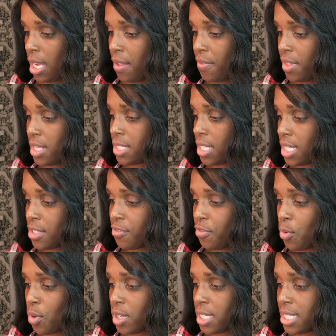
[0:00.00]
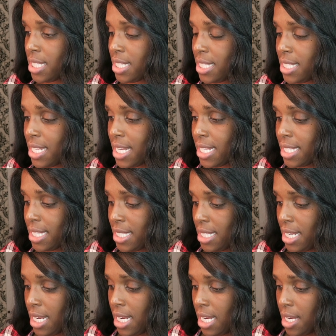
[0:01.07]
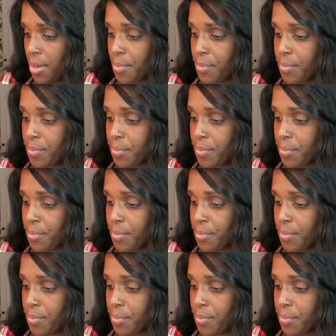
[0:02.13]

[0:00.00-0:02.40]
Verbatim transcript: And this is for 60.